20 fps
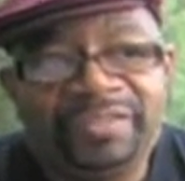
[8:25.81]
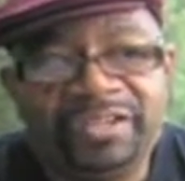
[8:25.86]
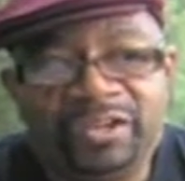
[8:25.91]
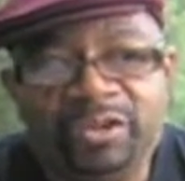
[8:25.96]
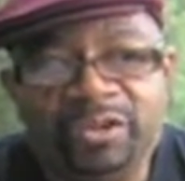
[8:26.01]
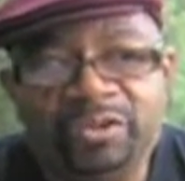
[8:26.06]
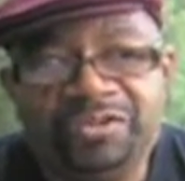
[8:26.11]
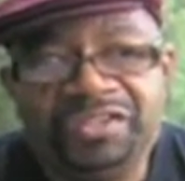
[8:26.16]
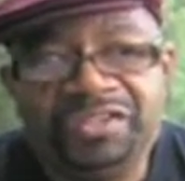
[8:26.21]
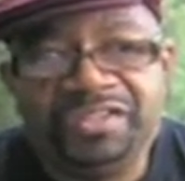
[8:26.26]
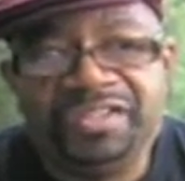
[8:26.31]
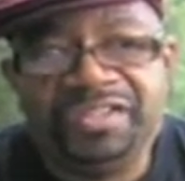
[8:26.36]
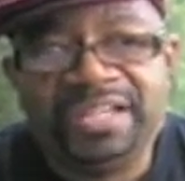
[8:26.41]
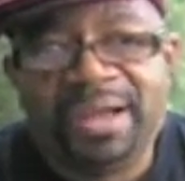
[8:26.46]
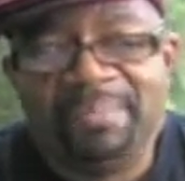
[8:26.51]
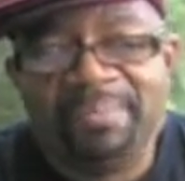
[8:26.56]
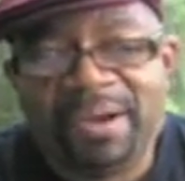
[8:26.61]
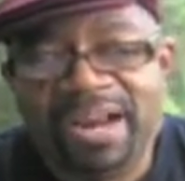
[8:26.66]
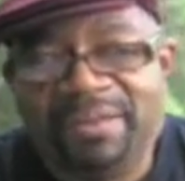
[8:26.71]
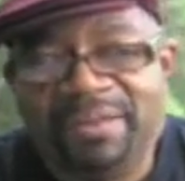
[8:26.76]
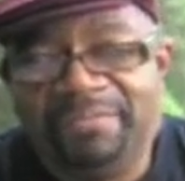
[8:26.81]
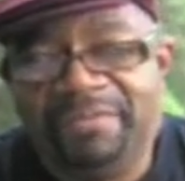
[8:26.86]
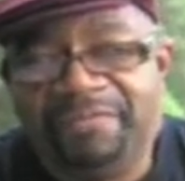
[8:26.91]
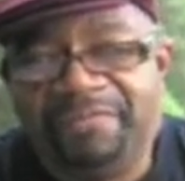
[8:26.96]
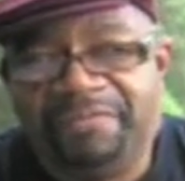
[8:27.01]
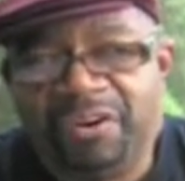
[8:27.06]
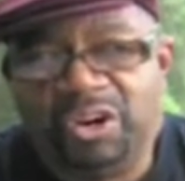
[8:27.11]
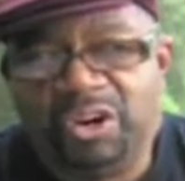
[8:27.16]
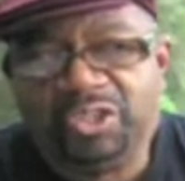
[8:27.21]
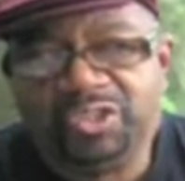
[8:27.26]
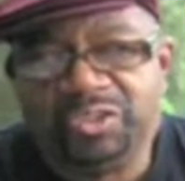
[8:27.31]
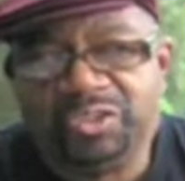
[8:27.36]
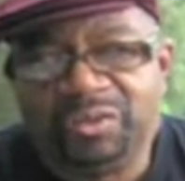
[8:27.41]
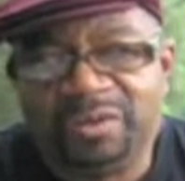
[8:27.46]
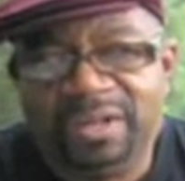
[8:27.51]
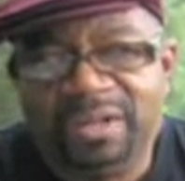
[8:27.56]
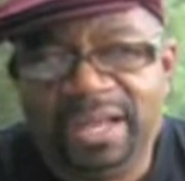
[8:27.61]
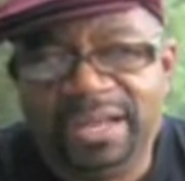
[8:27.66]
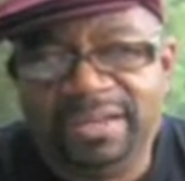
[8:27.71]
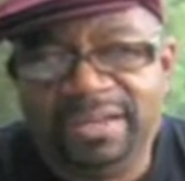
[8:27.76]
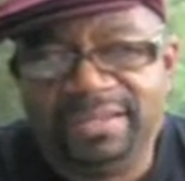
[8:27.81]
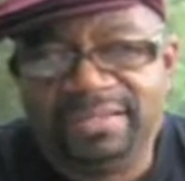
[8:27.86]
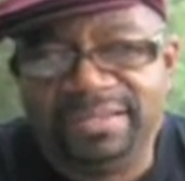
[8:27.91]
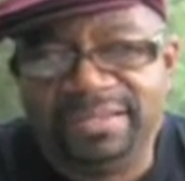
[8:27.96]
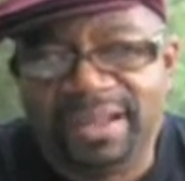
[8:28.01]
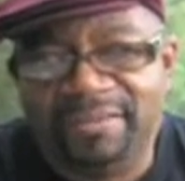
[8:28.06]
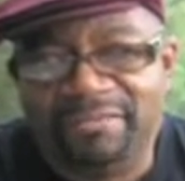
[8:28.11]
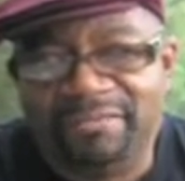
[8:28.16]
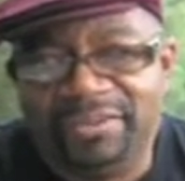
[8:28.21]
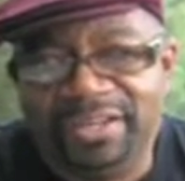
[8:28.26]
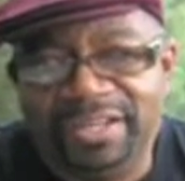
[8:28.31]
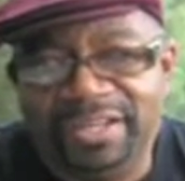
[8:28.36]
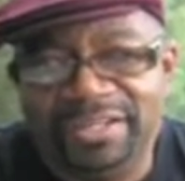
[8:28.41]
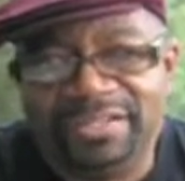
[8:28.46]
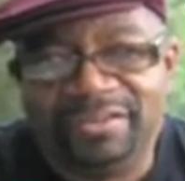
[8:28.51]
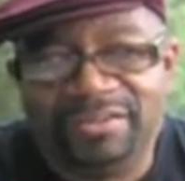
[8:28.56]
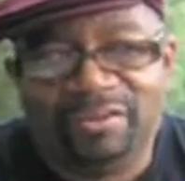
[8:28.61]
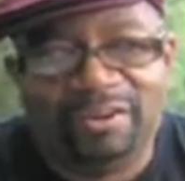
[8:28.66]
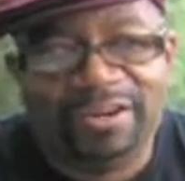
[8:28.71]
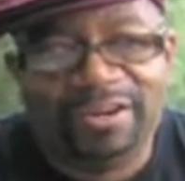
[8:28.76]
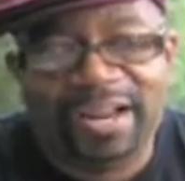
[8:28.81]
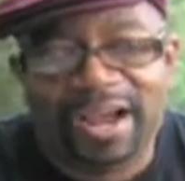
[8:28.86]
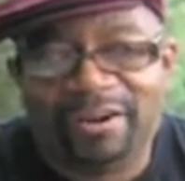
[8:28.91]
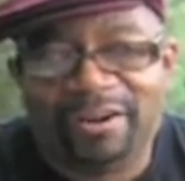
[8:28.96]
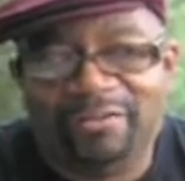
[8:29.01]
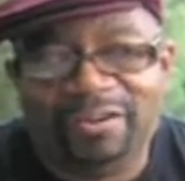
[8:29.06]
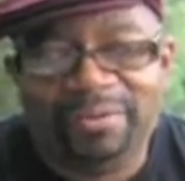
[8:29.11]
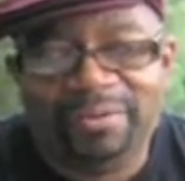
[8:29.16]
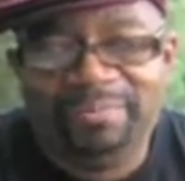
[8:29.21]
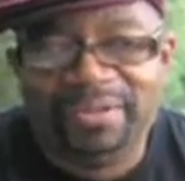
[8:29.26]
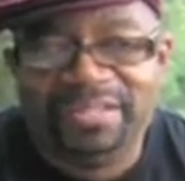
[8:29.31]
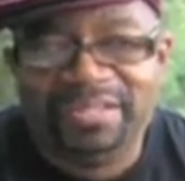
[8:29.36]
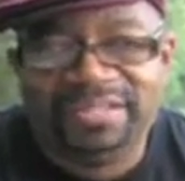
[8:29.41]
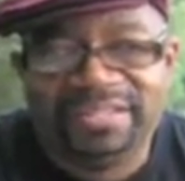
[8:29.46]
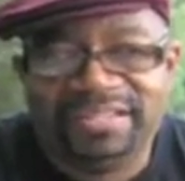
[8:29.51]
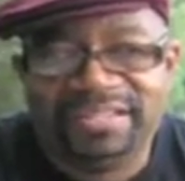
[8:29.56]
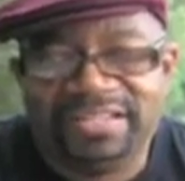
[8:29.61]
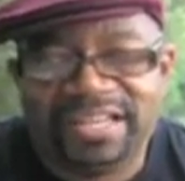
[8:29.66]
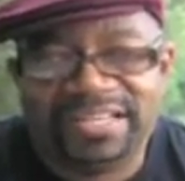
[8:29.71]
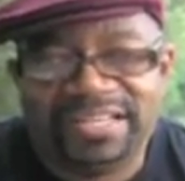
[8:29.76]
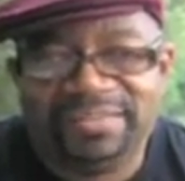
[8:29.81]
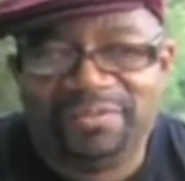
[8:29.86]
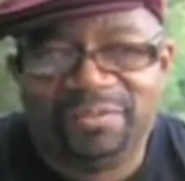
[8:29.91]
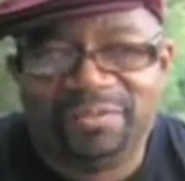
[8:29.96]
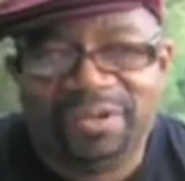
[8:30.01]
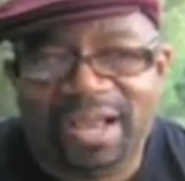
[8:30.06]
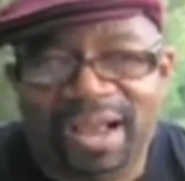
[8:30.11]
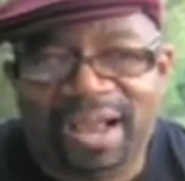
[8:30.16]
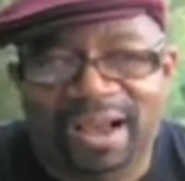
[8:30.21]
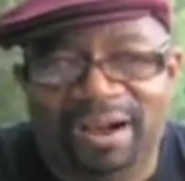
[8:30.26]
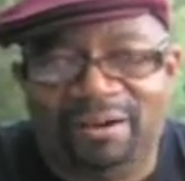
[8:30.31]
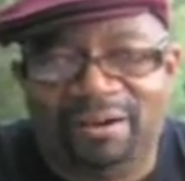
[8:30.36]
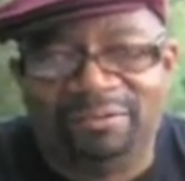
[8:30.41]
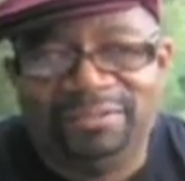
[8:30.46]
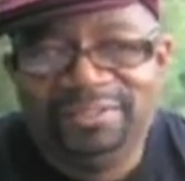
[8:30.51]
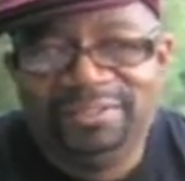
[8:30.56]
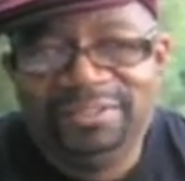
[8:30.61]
solutions that might have been functional in the 70s are not going to be successful now.